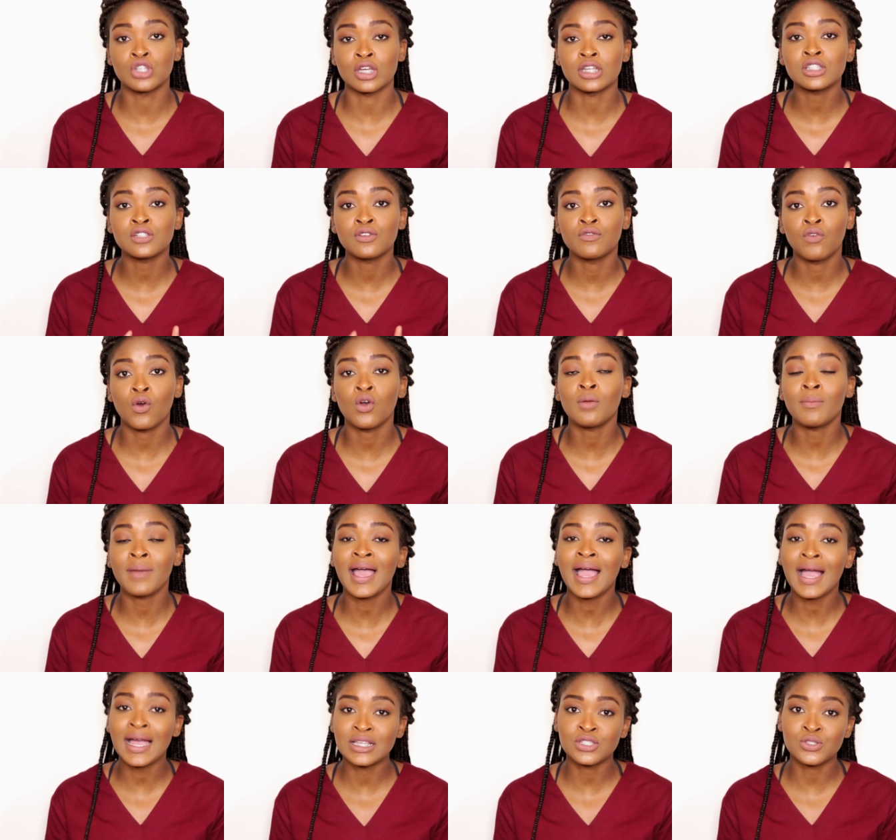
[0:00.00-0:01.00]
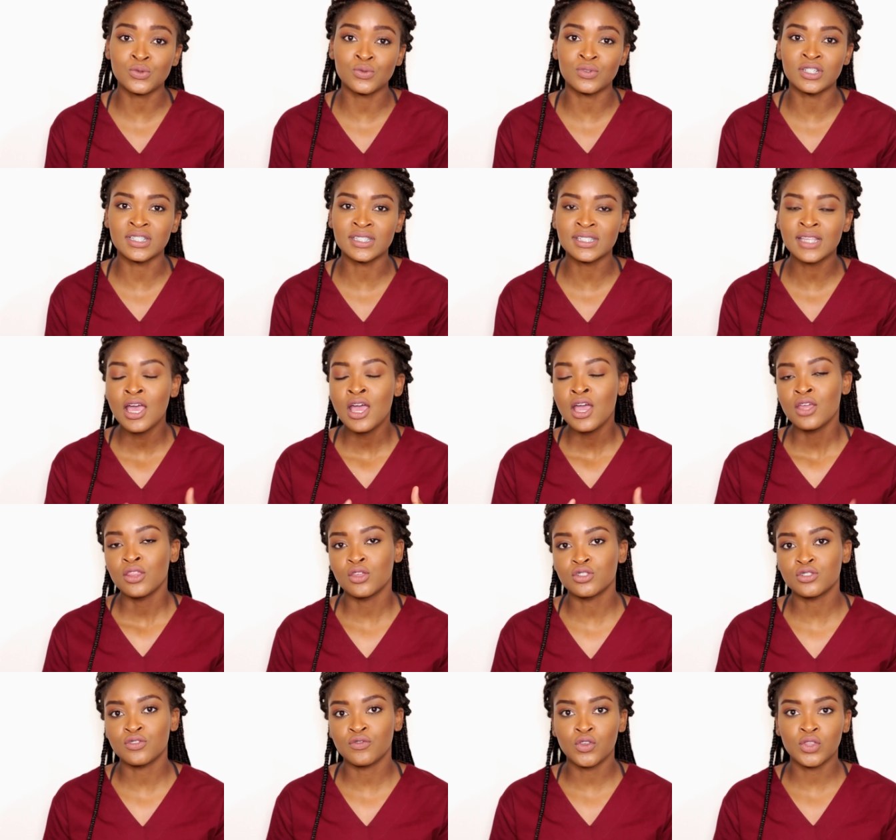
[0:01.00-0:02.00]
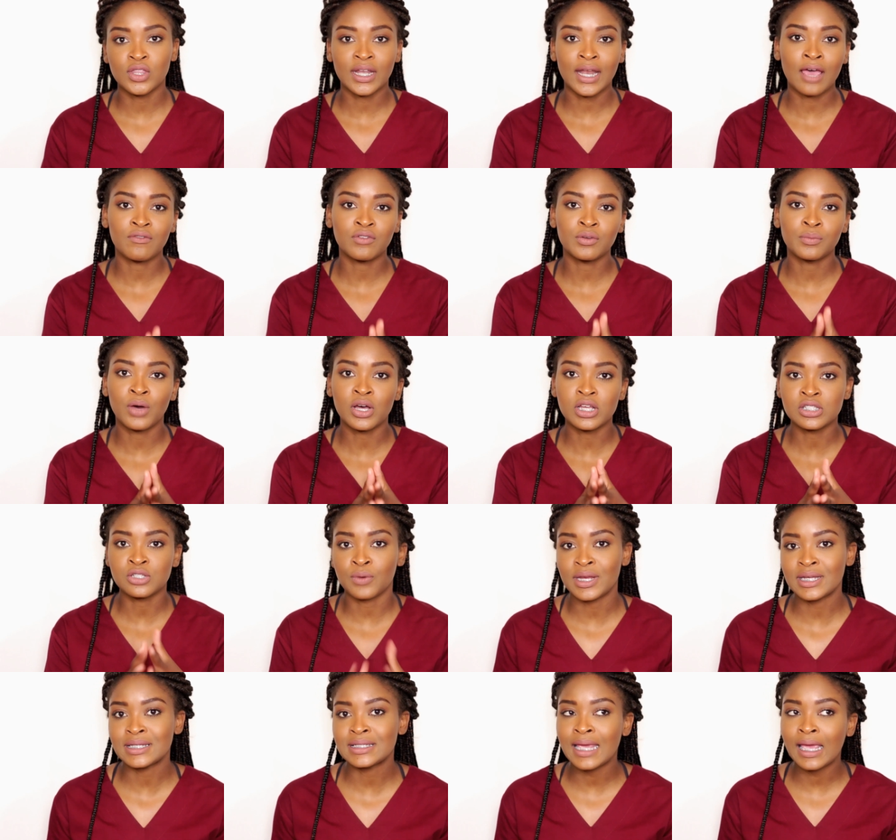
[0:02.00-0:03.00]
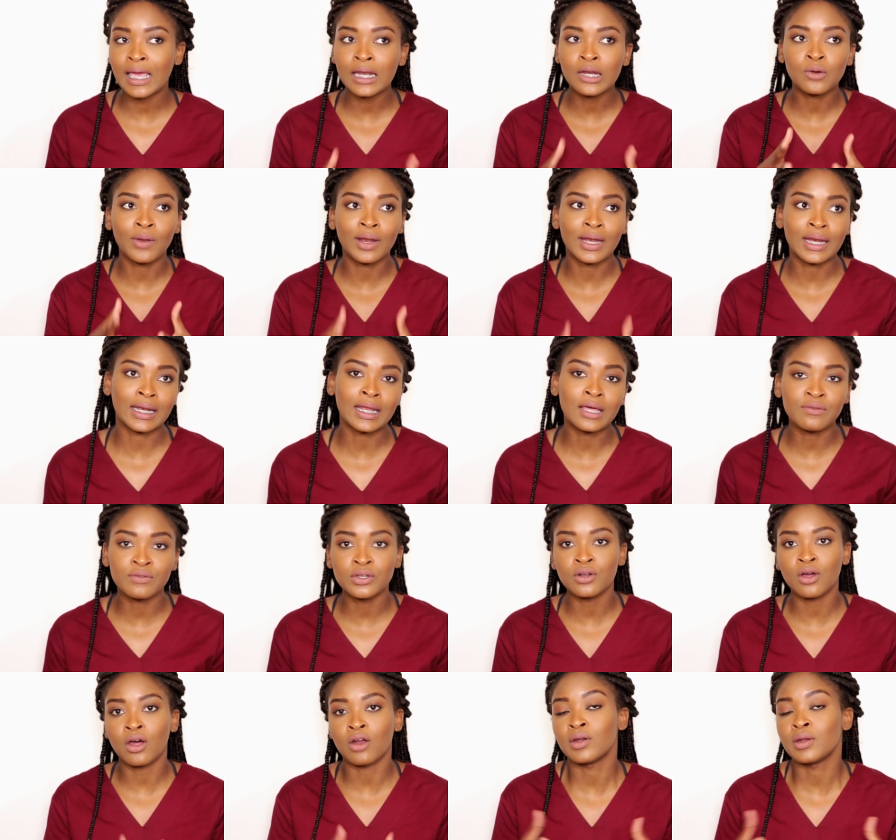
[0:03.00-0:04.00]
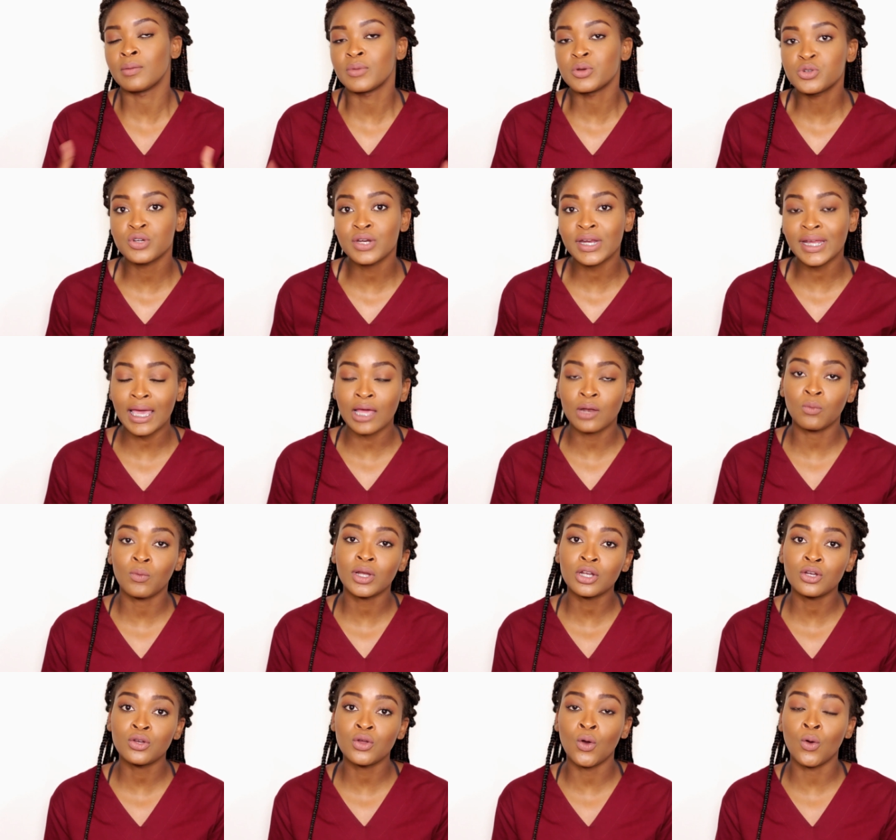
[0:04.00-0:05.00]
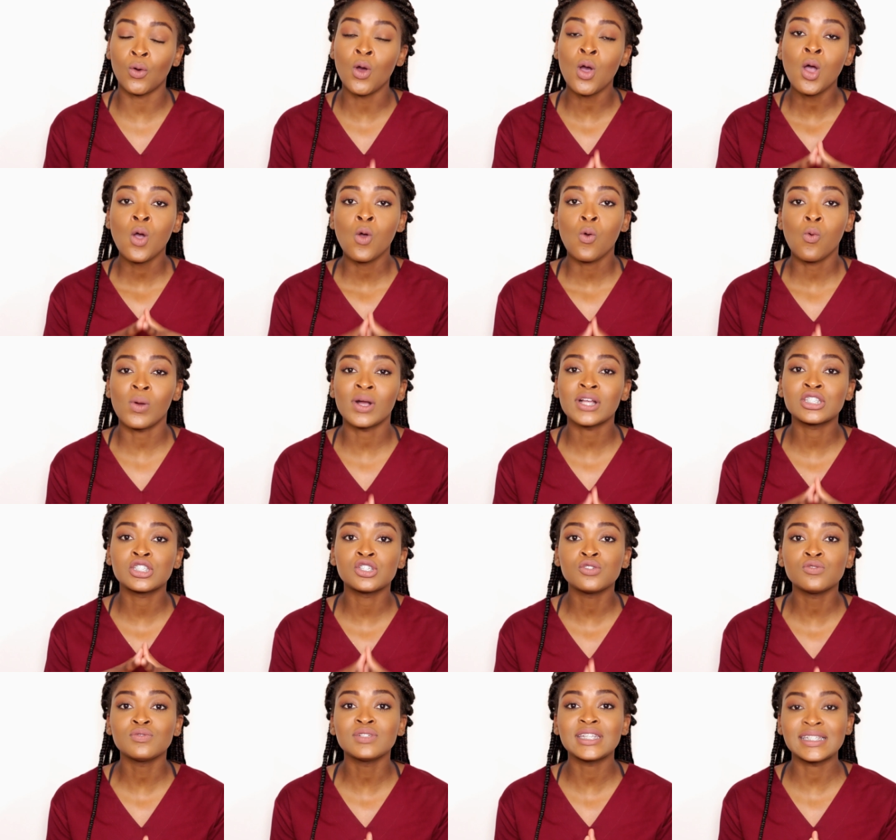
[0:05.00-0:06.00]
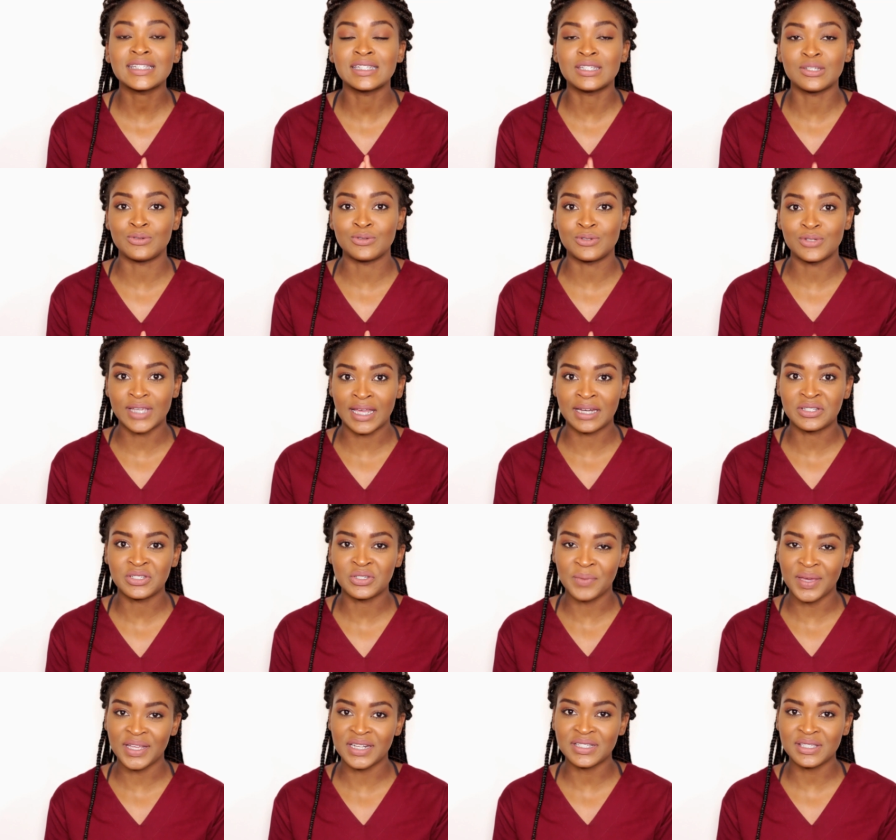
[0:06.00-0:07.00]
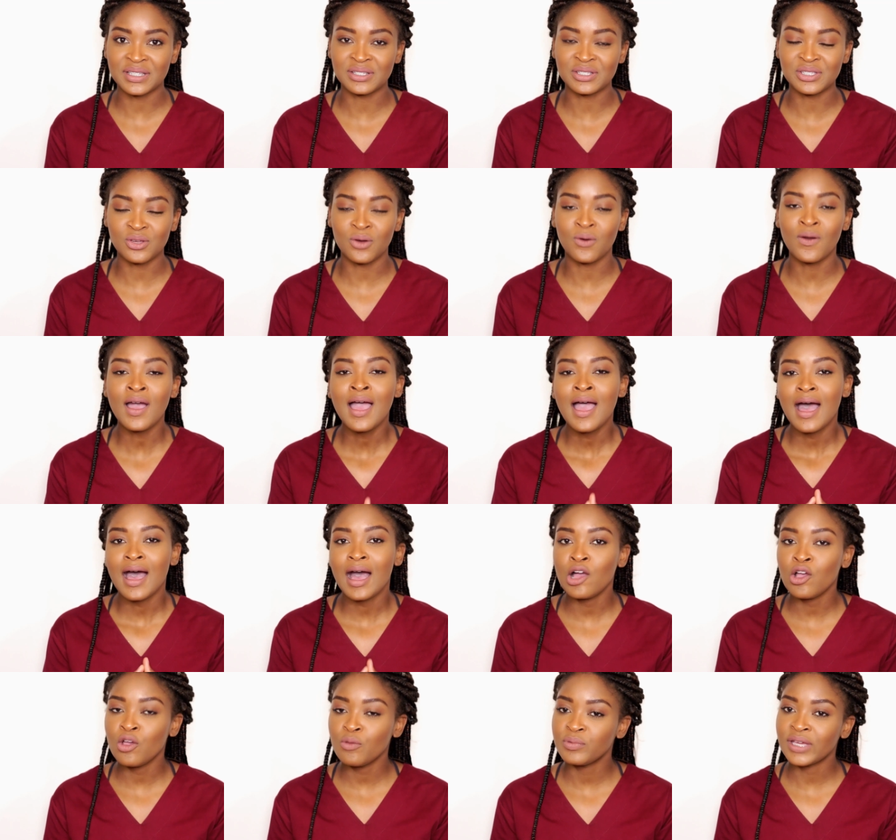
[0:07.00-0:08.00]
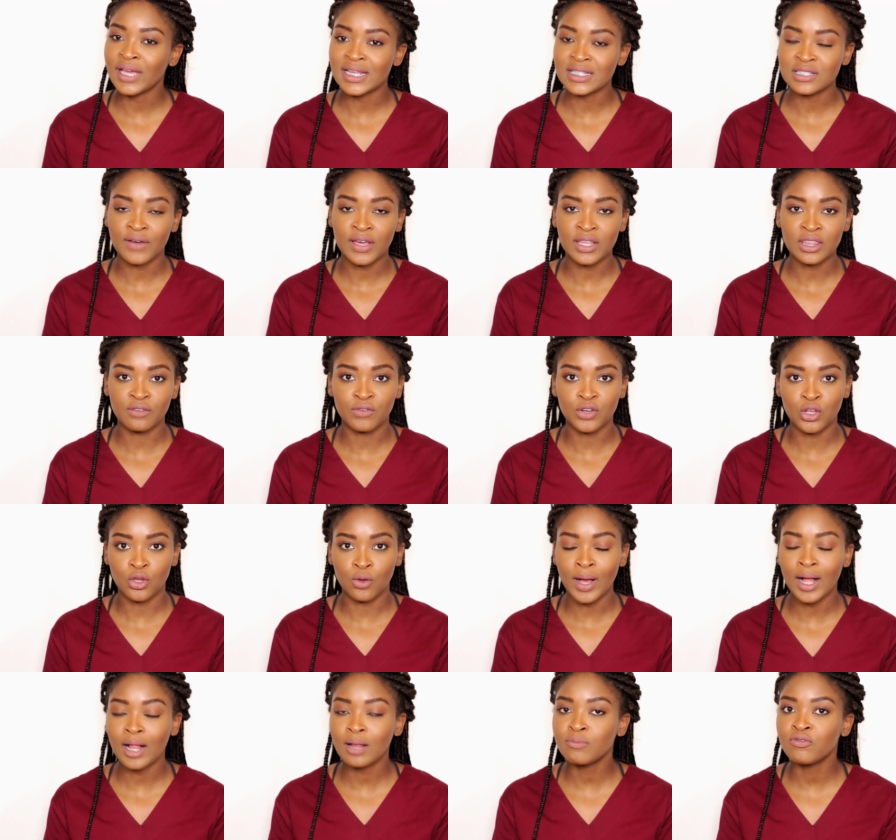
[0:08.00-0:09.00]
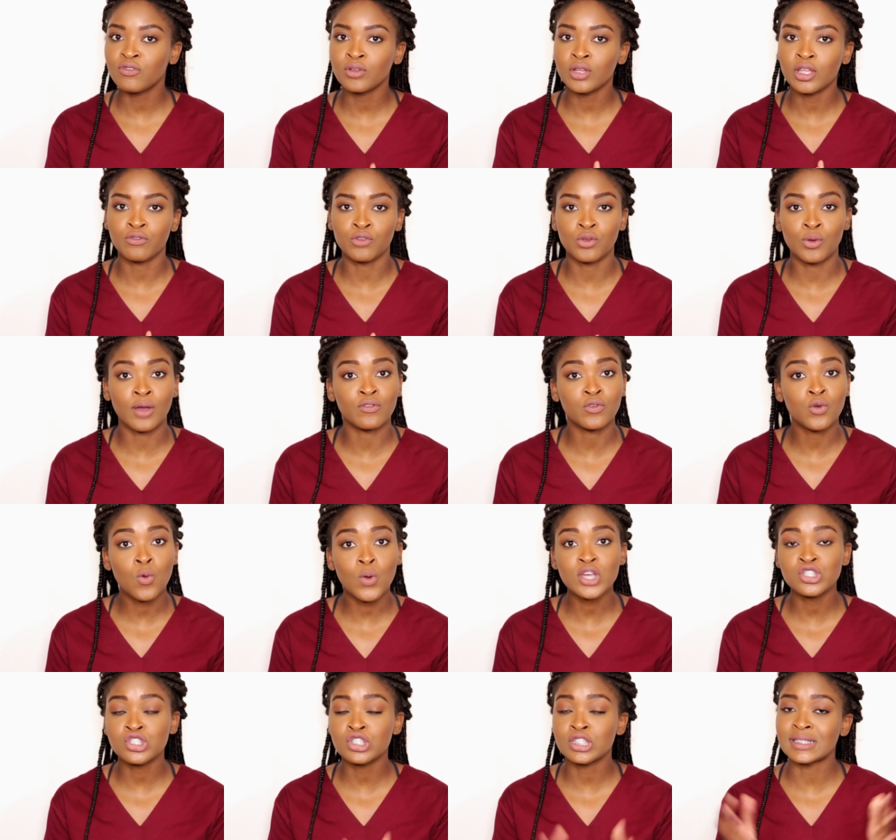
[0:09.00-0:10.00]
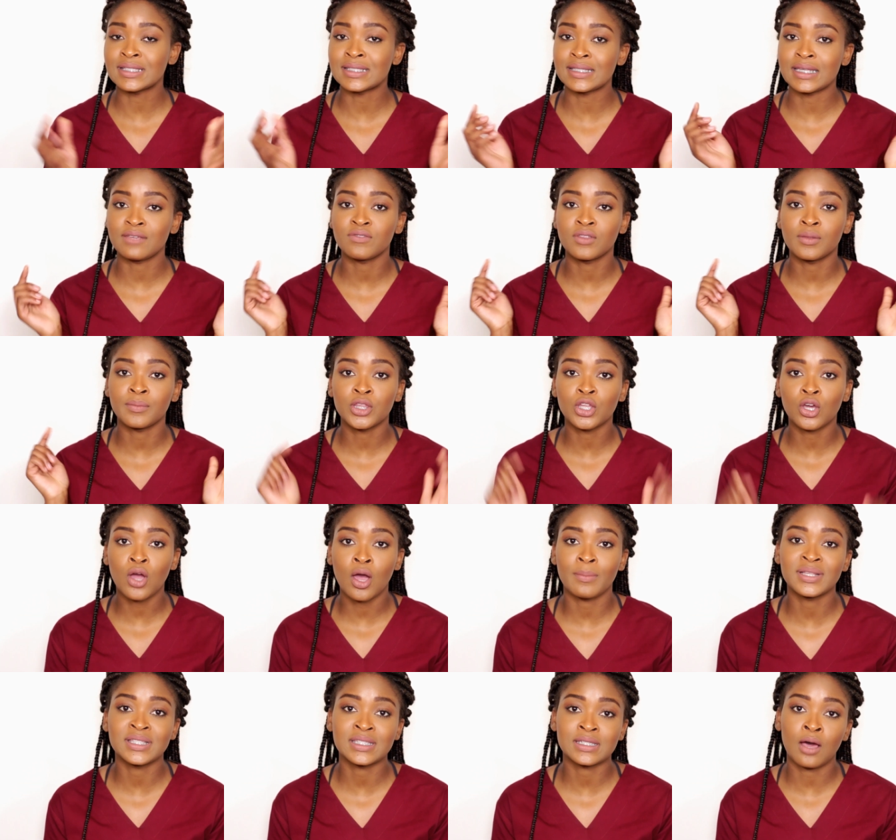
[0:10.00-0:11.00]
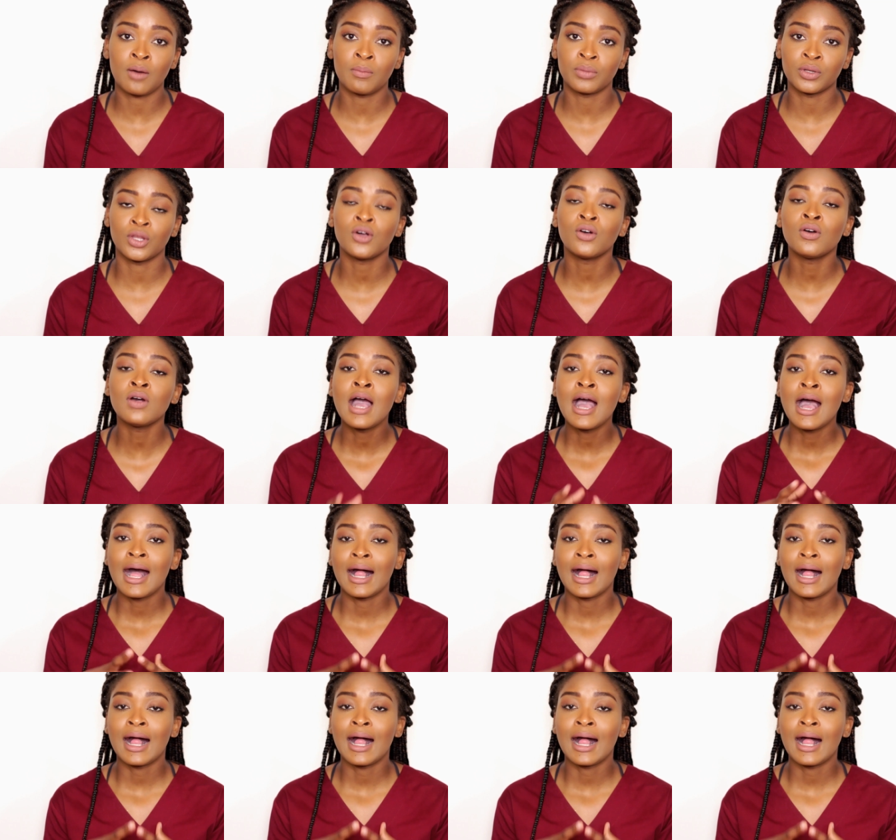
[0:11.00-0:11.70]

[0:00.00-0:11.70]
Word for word: just for my high schoolers, those of you that haven't passed grade 10, grade 11, are in matric and want to know what you need to do to get into medicine. So I hope you guys find the video helpful. If you have questions, leave them in the comments down below.